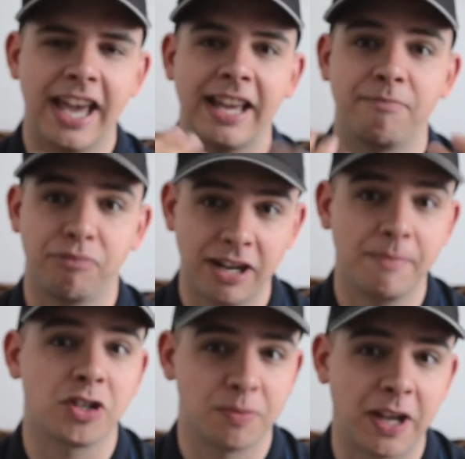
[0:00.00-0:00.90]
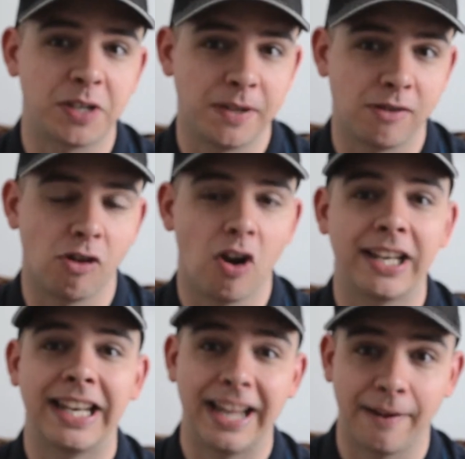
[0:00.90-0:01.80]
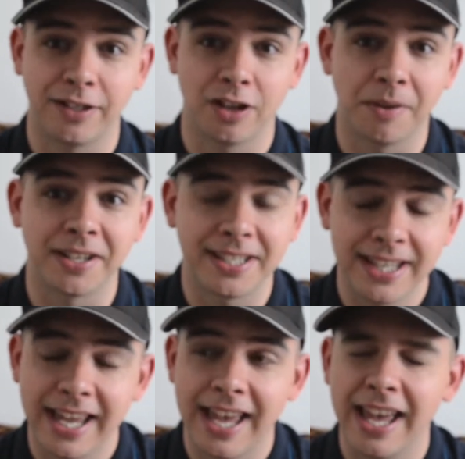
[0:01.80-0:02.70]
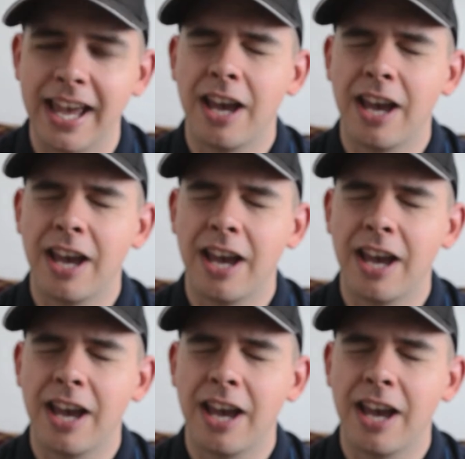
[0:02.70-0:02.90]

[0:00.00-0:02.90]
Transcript: It pretty much makes me cry nearly every time I see it